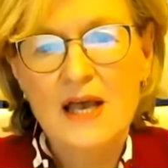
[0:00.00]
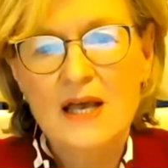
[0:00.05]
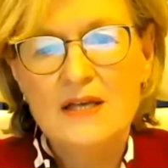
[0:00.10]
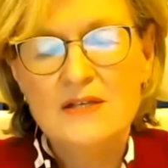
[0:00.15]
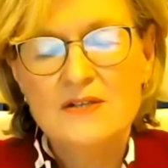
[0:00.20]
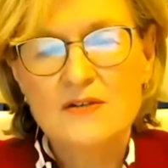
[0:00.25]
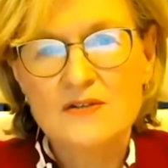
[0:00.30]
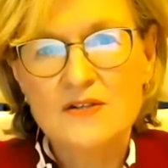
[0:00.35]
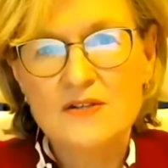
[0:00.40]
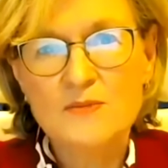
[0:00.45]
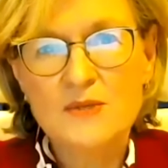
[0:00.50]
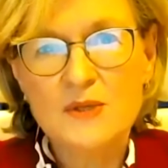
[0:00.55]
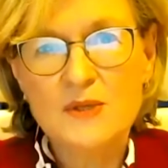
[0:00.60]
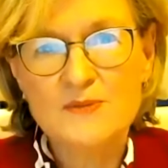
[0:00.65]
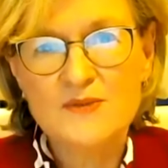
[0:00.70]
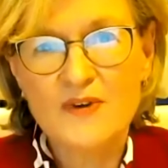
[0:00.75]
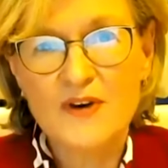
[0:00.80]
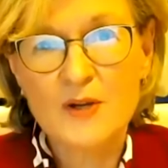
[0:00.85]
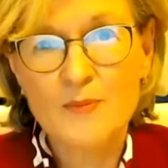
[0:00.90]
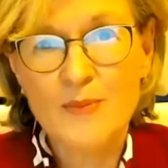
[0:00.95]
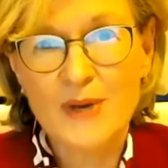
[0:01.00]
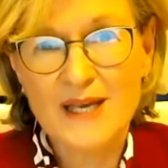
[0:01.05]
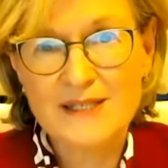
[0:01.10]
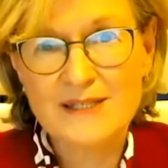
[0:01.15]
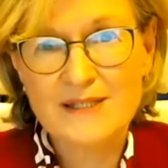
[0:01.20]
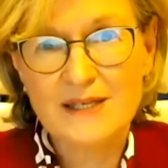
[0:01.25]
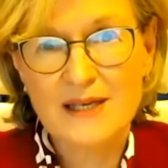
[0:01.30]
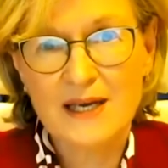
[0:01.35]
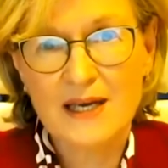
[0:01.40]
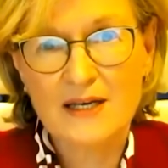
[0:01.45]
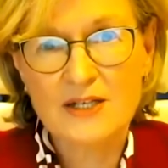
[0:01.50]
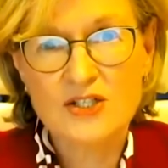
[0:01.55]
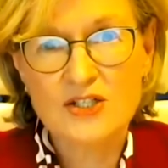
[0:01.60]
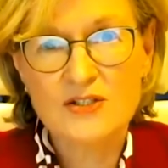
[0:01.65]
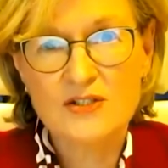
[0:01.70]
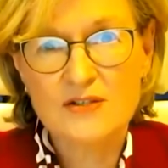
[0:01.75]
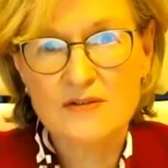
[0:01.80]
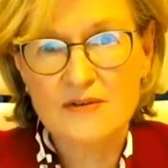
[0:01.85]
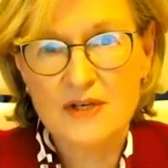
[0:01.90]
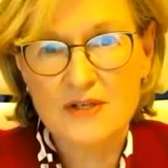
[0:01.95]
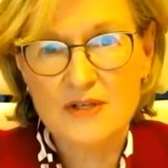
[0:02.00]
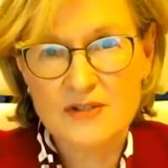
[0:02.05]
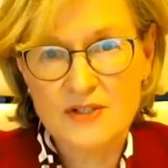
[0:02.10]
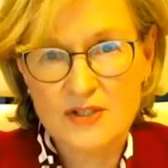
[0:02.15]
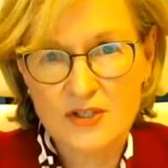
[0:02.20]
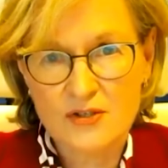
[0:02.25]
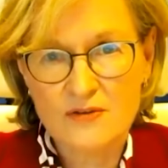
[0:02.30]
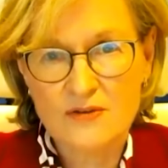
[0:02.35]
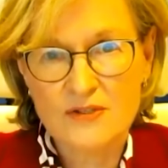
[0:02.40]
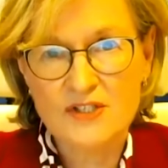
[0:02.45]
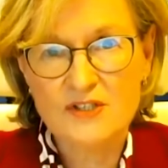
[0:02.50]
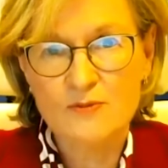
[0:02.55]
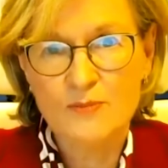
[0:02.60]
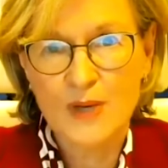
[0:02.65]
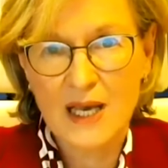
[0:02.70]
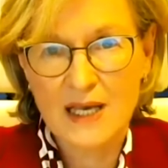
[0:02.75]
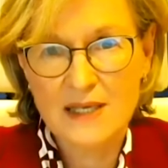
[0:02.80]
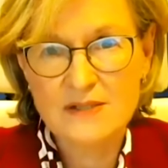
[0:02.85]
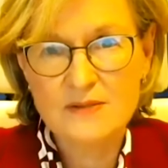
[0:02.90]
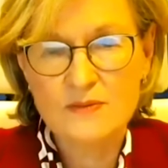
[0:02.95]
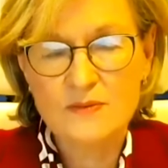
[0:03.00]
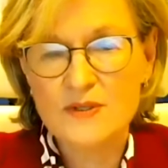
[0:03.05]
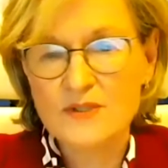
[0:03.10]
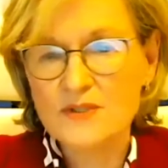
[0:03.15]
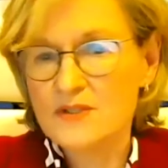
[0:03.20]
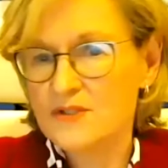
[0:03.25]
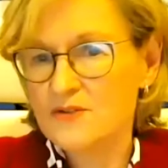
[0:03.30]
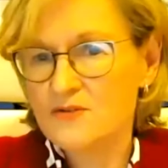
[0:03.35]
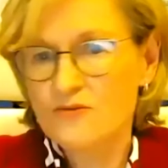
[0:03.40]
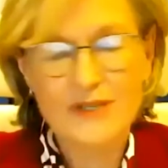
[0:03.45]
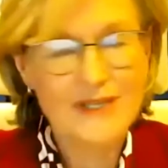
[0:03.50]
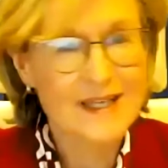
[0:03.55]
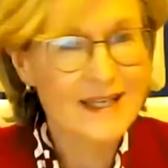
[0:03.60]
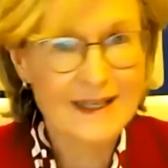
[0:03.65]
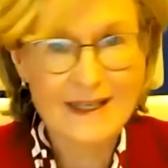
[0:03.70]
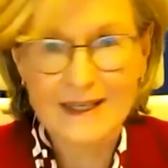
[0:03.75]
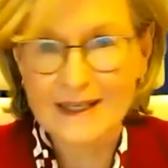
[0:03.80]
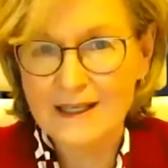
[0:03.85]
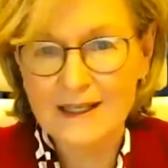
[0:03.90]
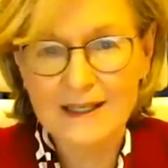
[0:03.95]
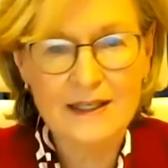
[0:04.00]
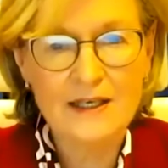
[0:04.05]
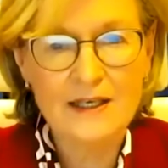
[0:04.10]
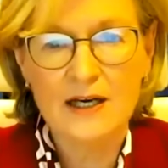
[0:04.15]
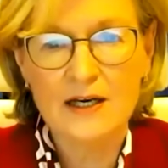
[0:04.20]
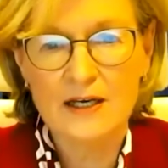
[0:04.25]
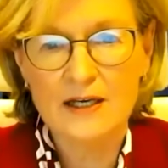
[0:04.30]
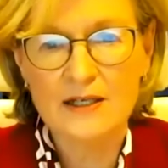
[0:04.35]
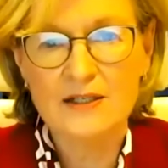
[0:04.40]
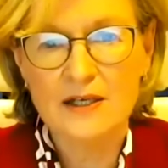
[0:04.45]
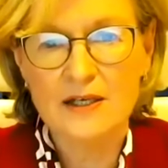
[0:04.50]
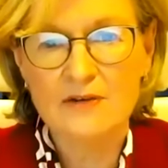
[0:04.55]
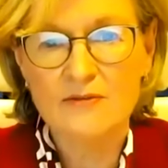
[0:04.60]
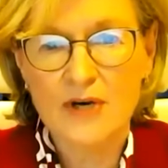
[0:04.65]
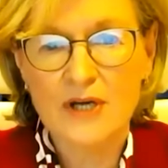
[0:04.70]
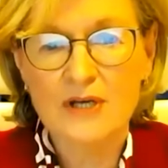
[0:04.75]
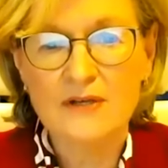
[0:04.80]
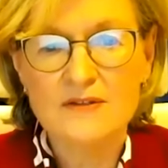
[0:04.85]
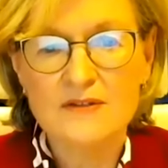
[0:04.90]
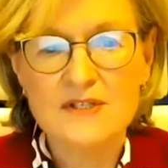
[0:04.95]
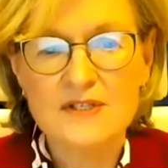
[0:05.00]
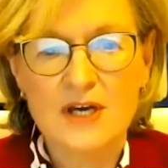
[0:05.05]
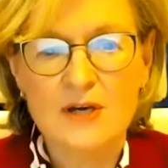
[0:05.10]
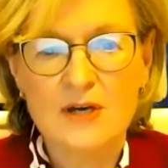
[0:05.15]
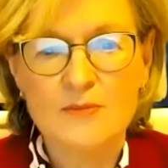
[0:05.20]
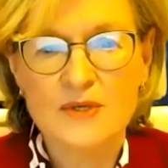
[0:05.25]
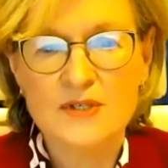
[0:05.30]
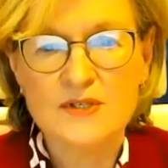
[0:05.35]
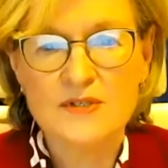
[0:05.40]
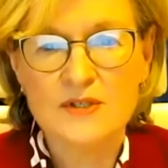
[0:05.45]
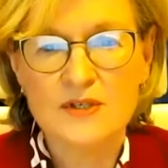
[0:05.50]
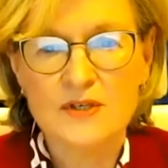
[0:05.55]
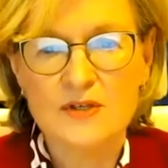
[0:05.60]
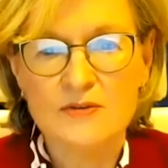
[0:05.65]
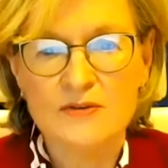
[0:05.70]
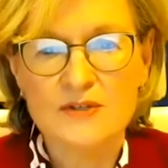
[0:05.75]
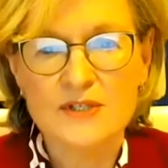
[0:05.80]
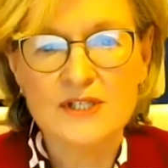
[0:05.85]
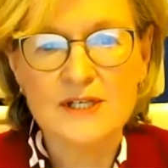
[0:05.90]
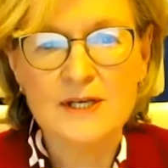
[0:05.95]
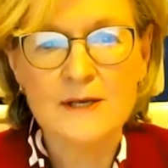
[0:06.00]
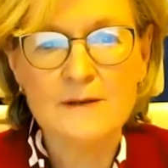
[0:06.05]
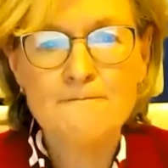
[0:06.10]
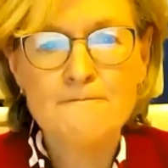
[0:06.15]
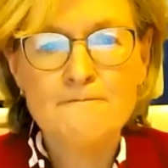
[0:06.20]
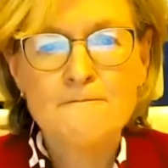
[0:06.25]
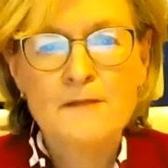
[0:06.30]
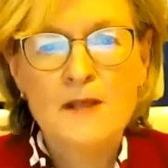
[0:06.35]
So sometimes very basic actions around security of passwords is really key around cyber security.